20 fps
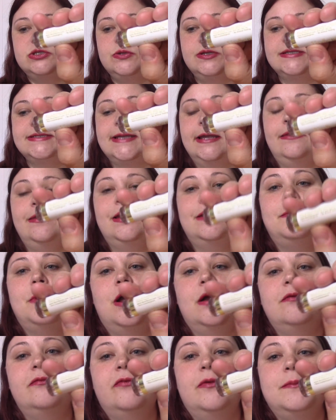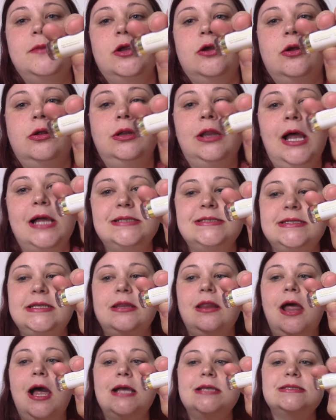You can tell it apart from your glossy
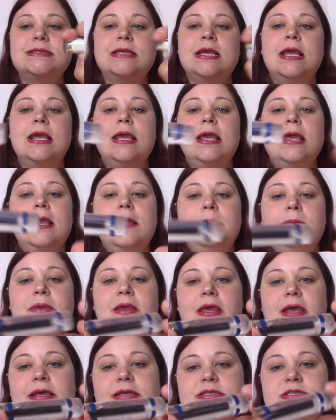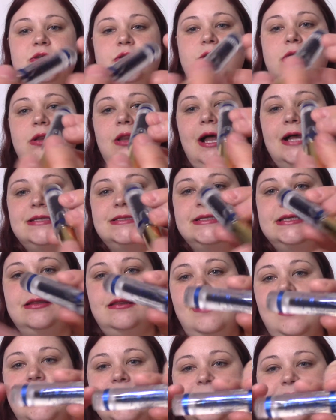gloss because your glossy
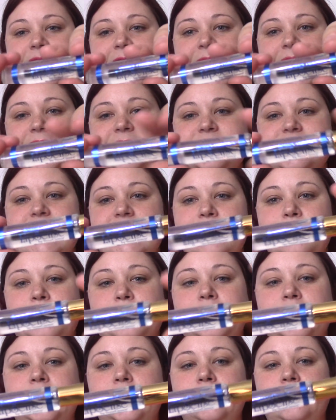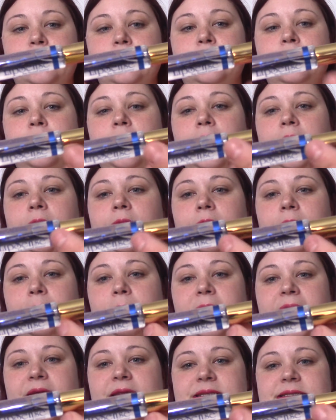gloss has a blue
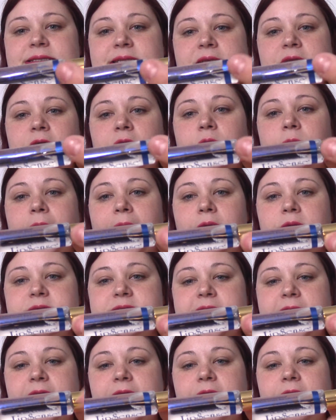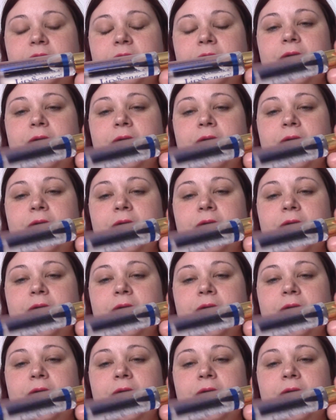banding around it,